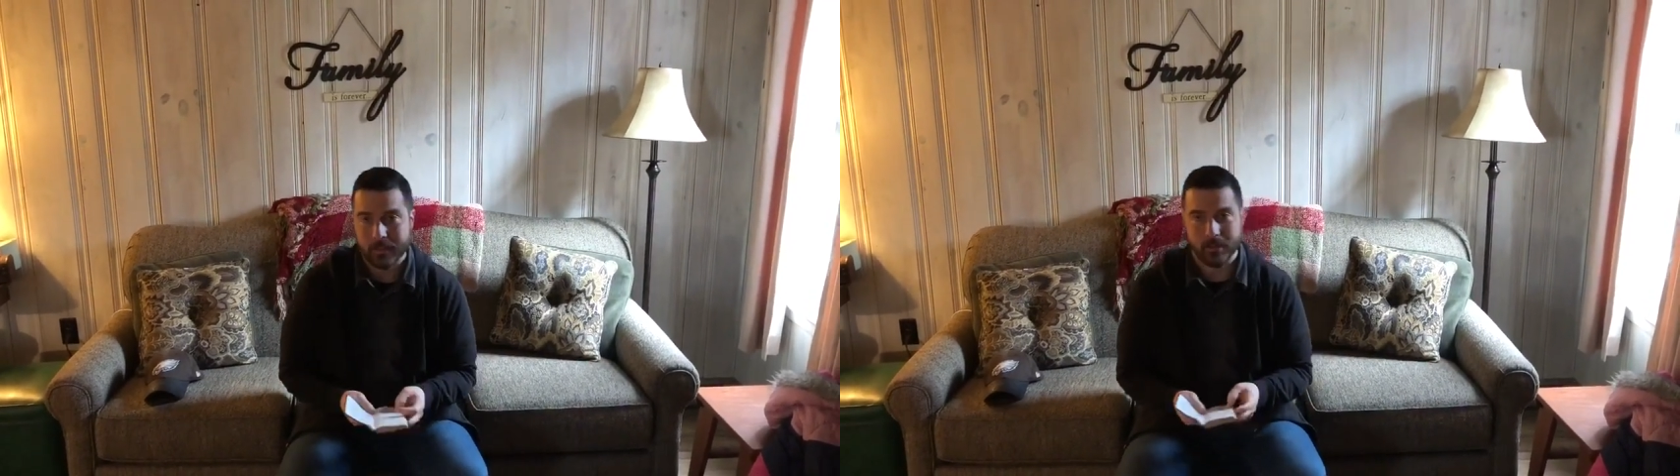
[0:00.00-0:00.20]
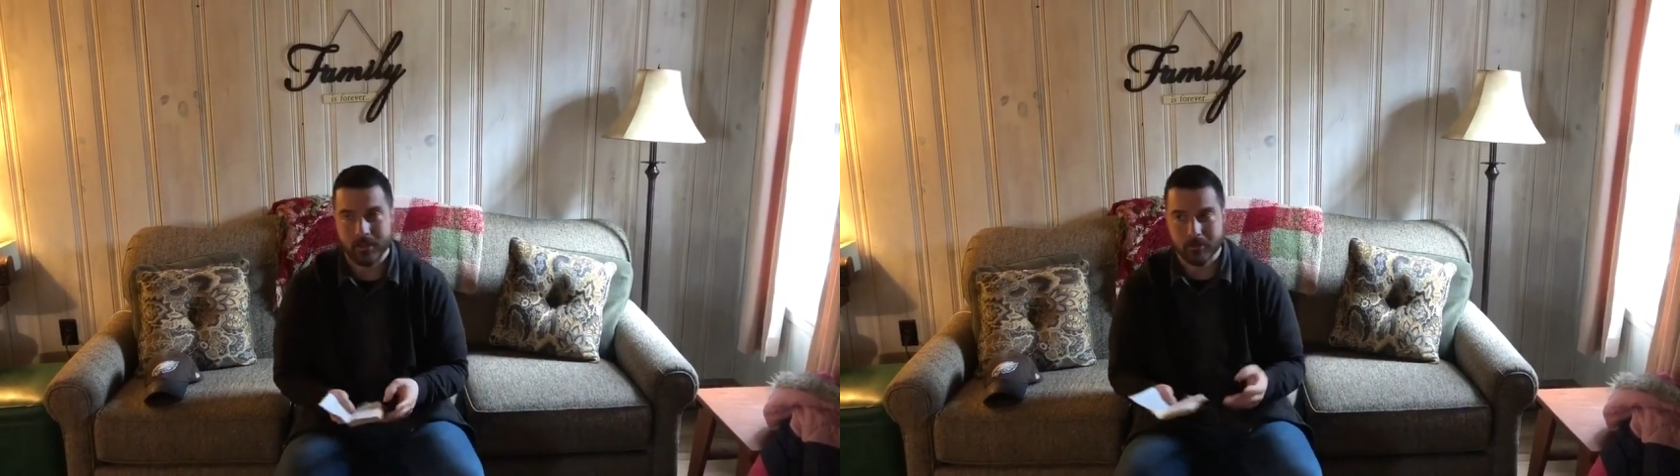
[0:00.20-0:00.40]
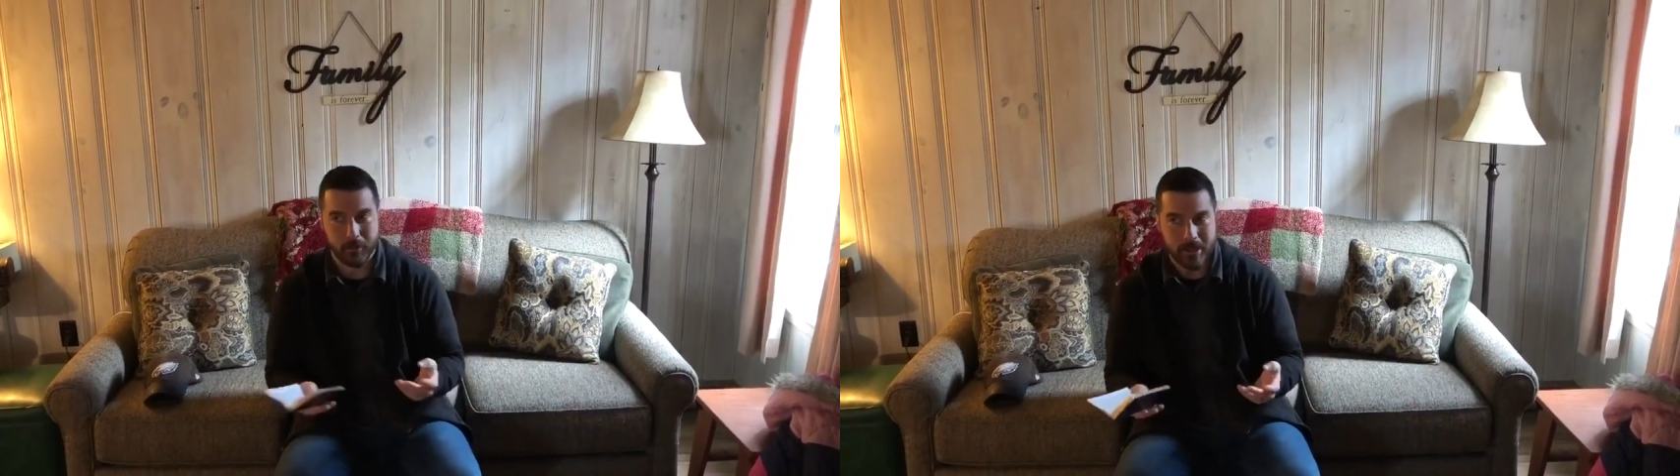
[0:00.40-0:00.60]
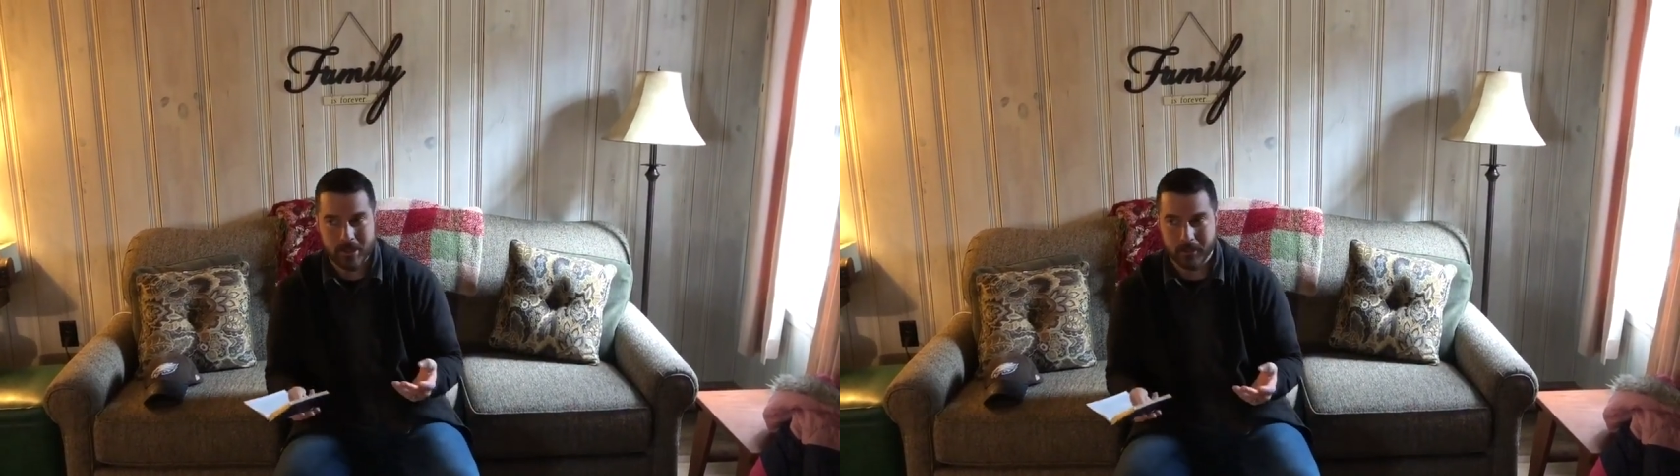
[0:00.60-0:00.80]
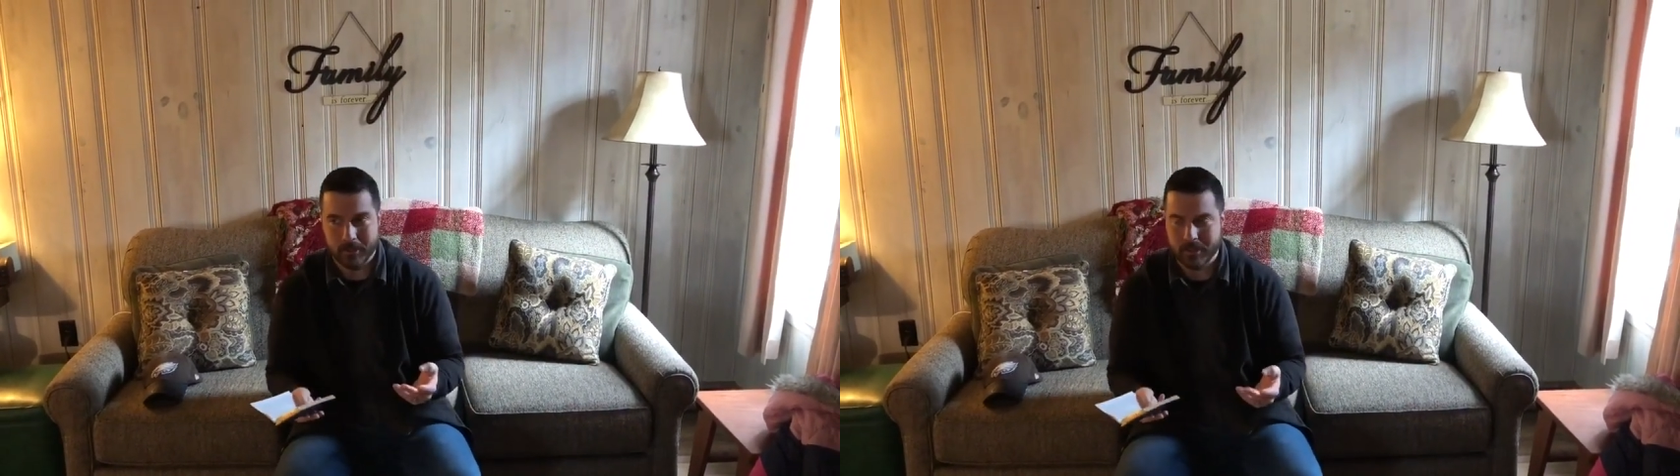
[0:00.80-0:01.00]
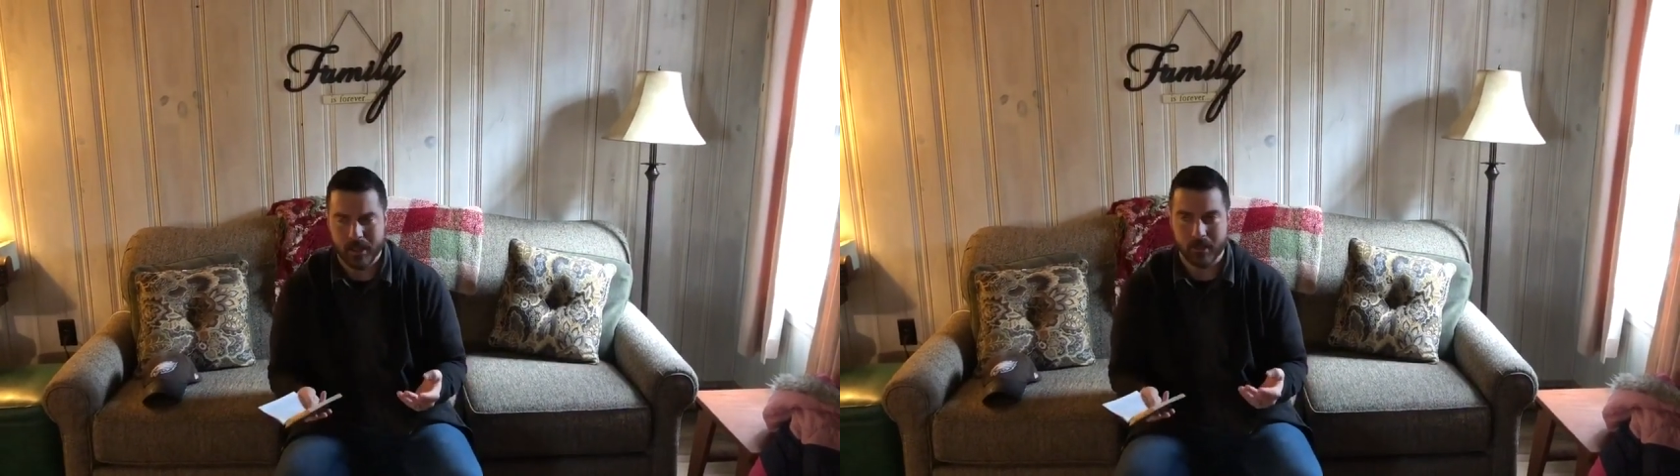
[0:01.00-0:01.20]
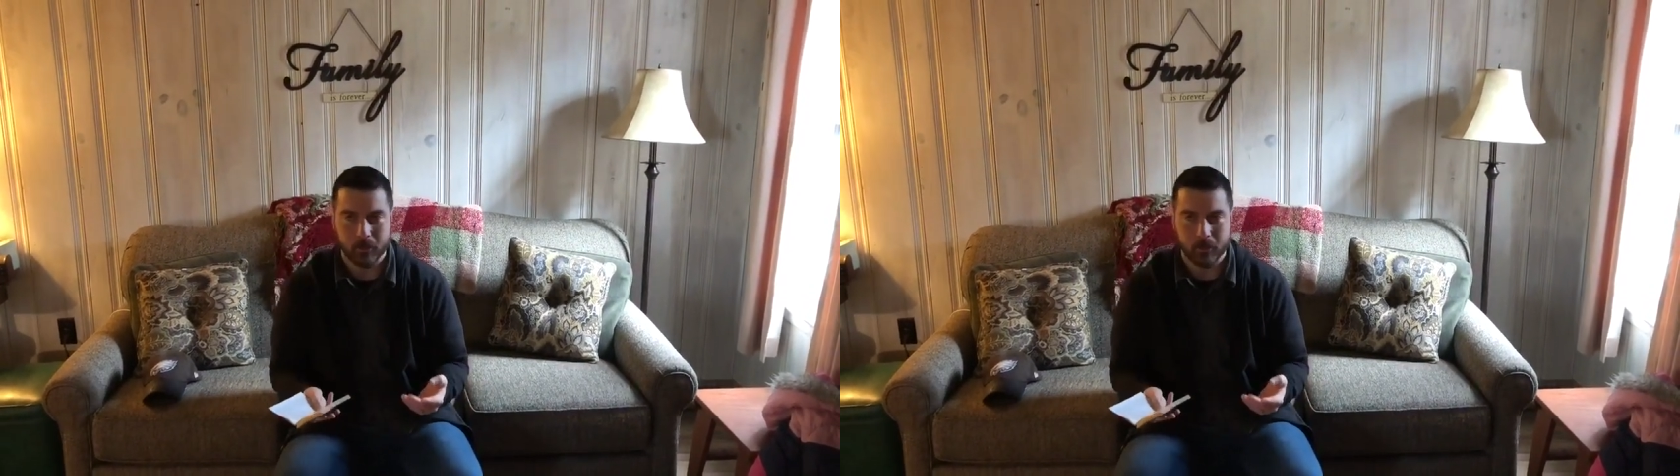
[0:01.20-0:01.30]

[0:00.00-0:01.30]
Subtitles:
And he's basically saying,